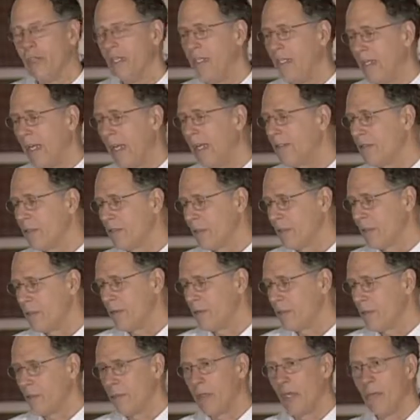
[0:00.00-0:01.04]
it, and I just use
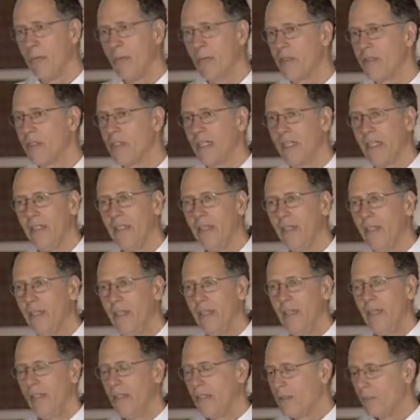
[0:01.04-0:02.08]
some numbers that,
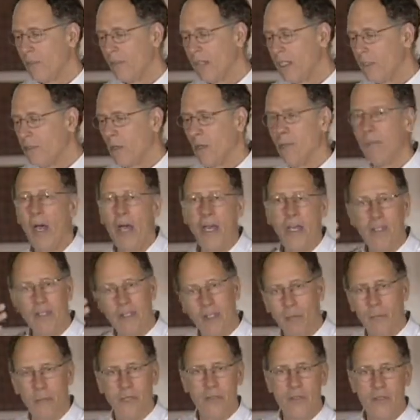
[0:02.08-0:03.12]
so these are my
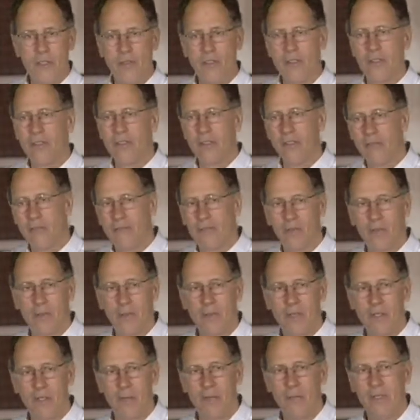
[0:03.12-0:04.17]
numbers. This isn't from
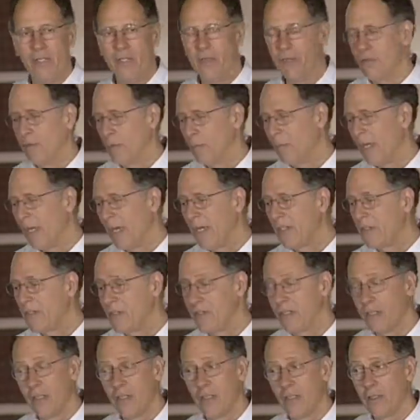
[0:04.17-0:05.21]
some industry, but I
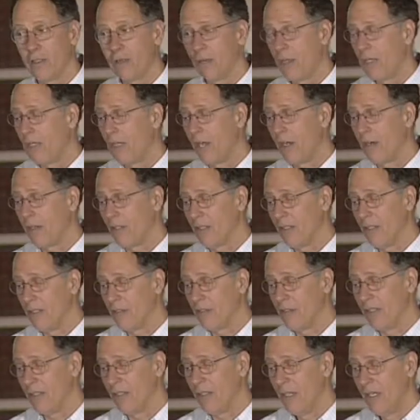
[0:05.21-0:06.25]
just did a quick
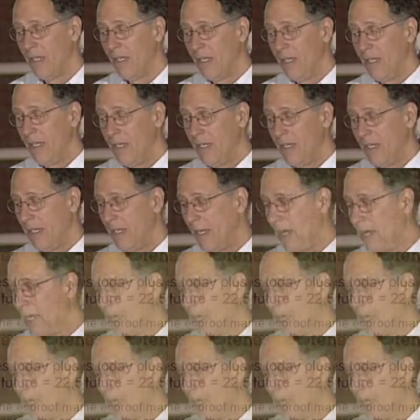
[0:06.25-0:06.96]
calculation, and I